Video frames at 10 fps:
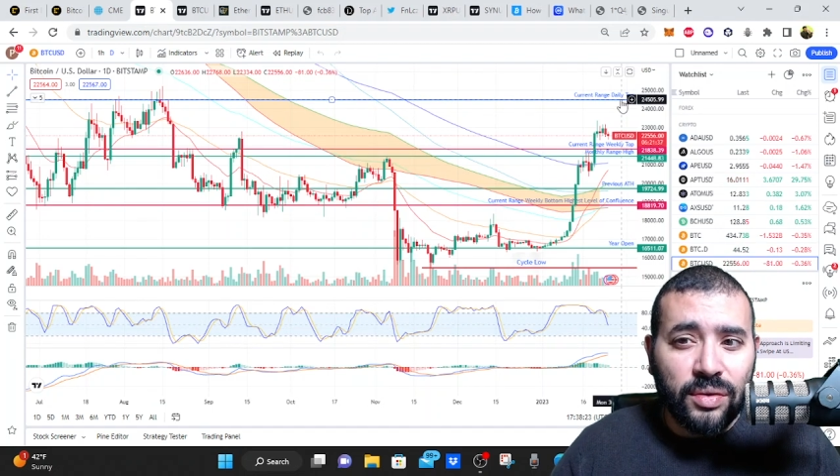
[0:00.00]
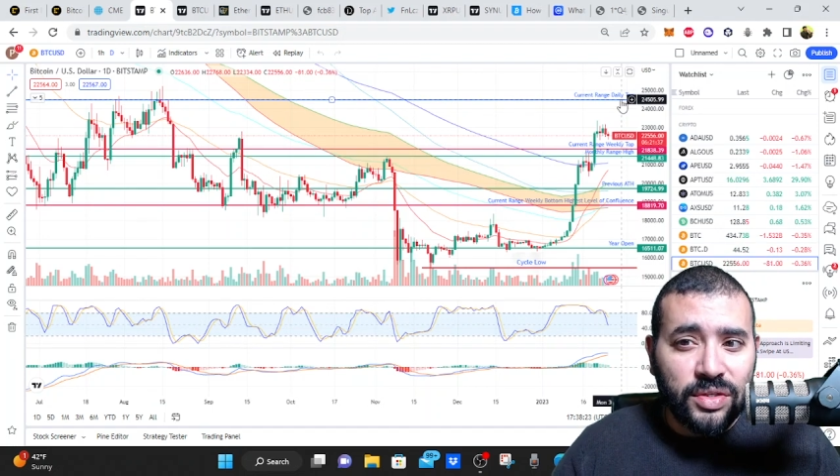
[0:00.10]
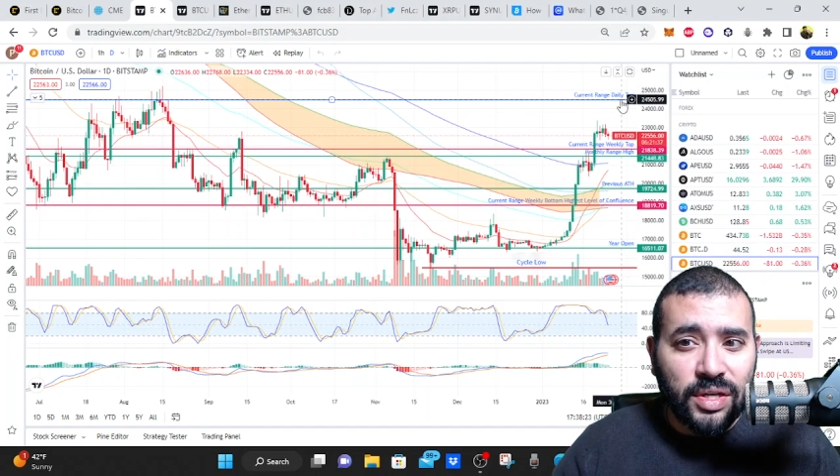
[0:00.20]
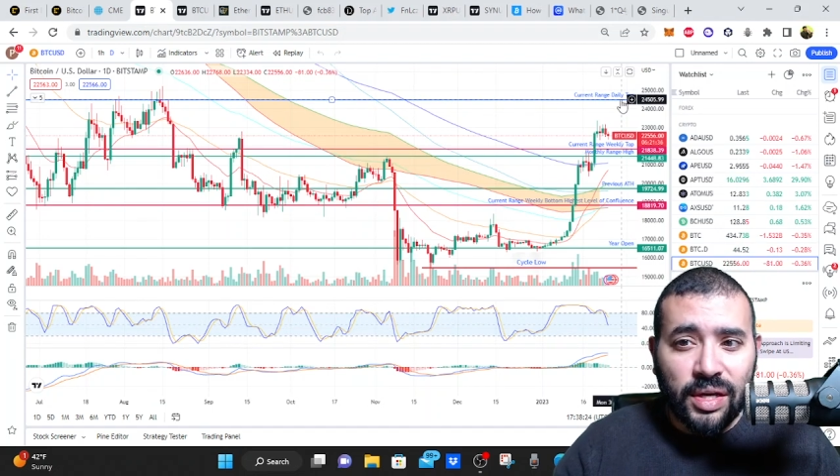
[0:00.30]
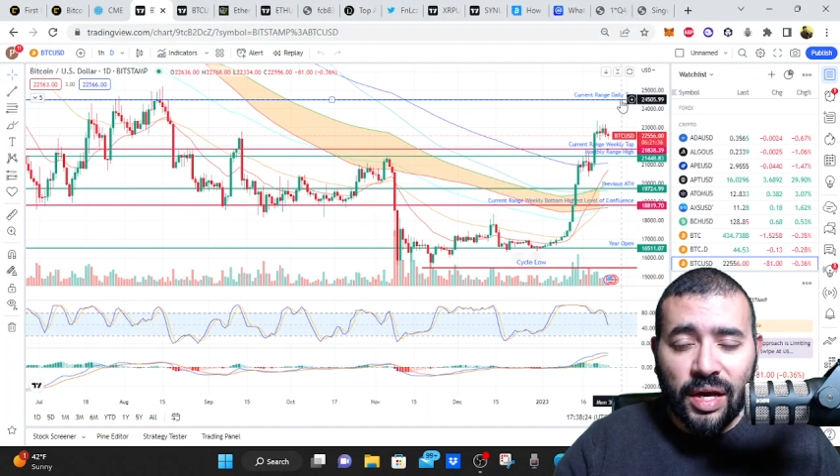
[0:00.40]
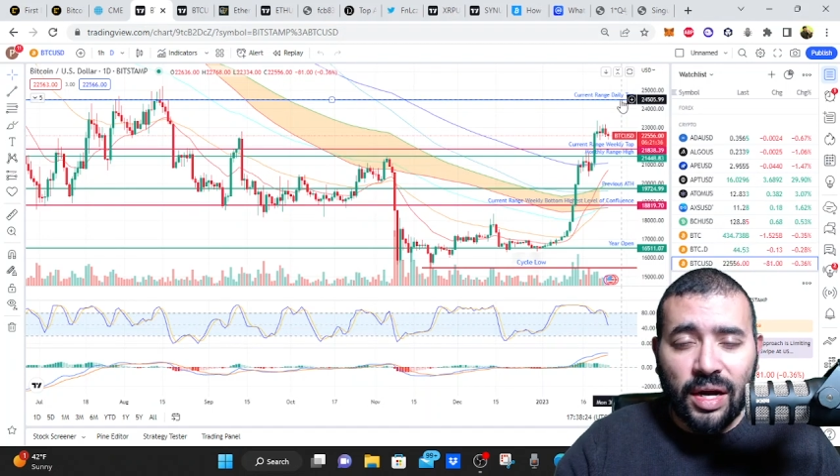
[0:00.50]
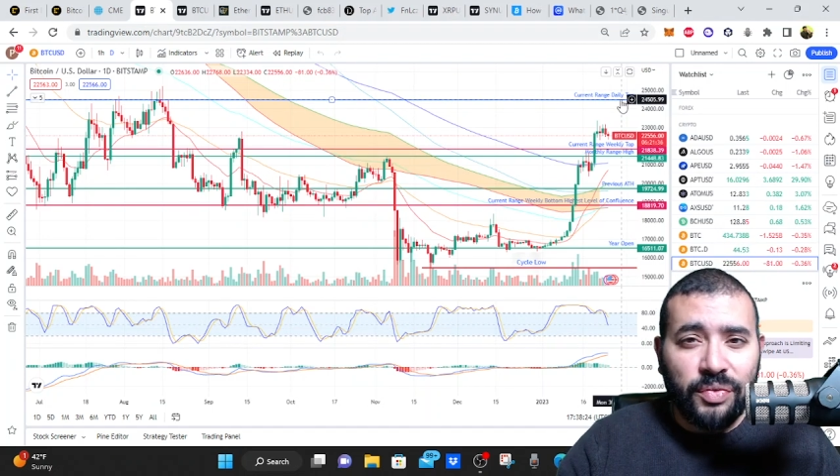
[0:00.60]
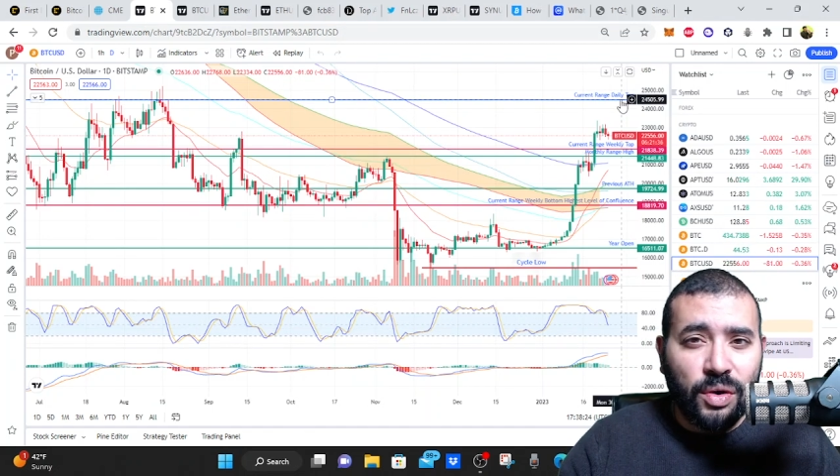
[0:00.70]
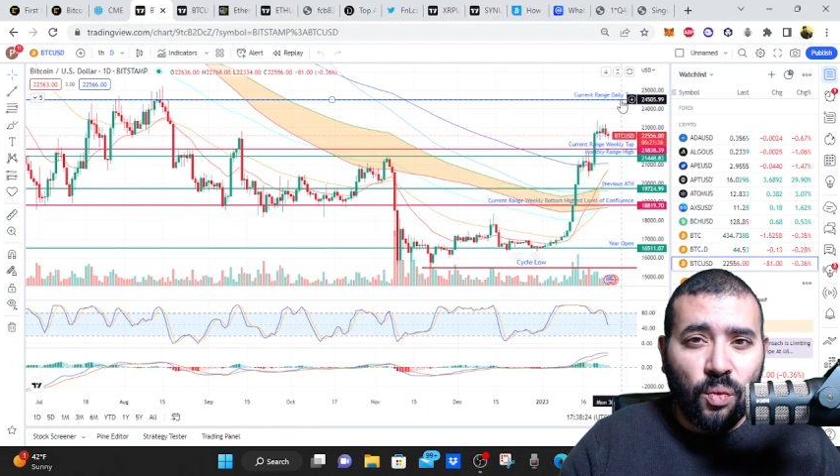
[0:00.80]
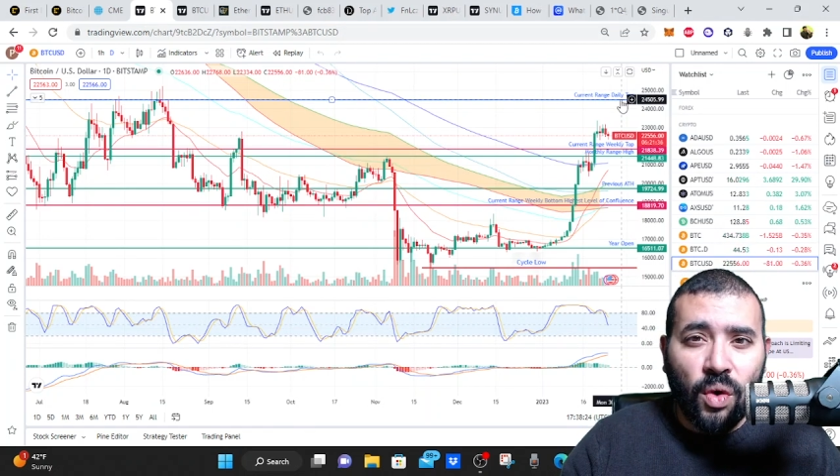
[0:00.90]
you see it get
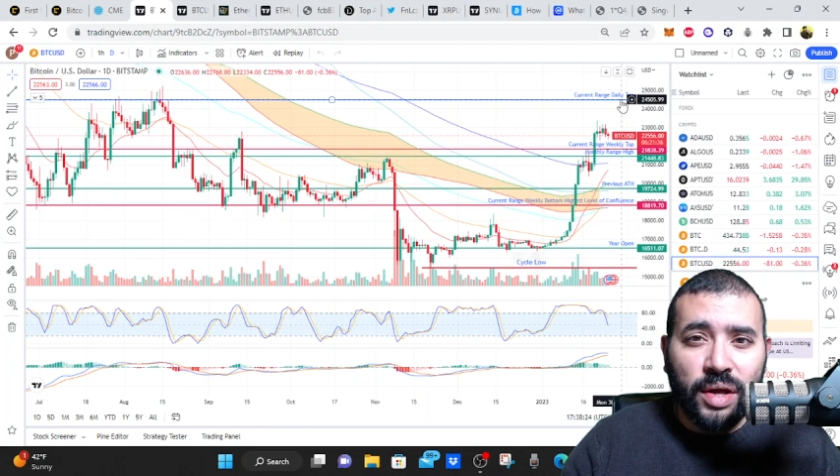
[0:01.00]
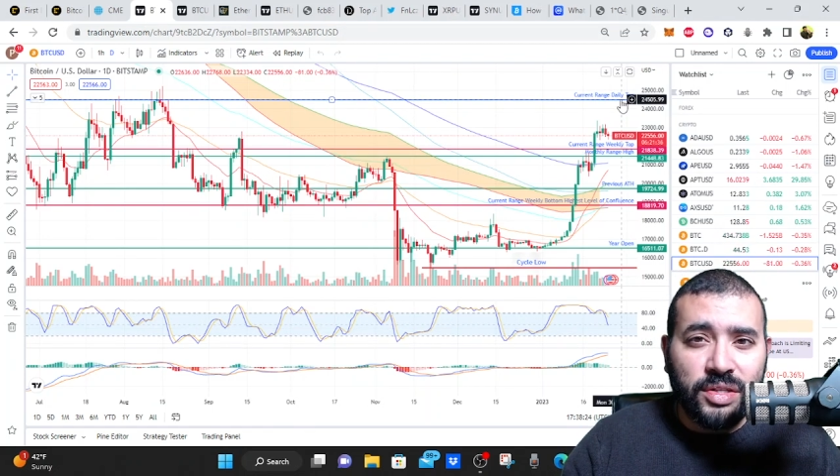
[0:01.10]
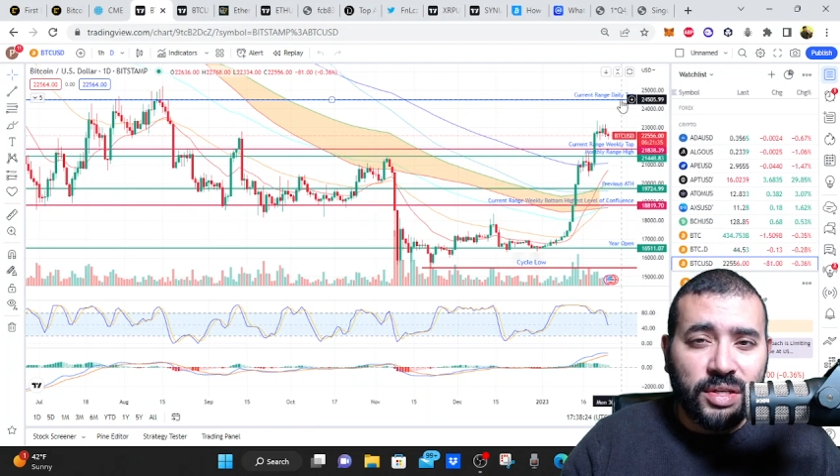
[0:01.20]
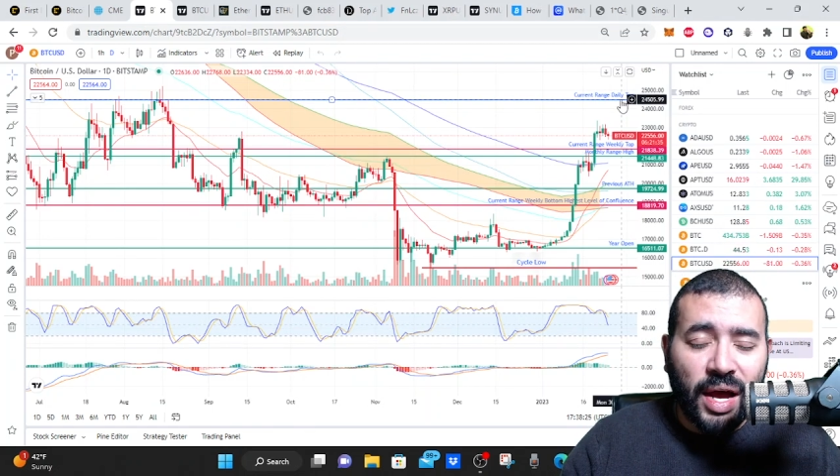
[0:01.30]
up there once,